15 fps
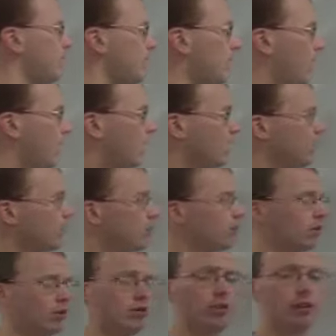And I get
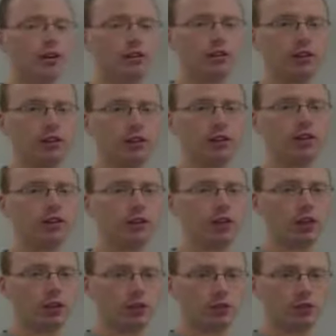2. So I get d
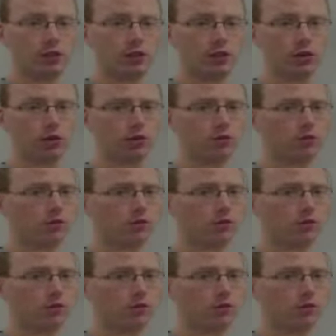equals 2.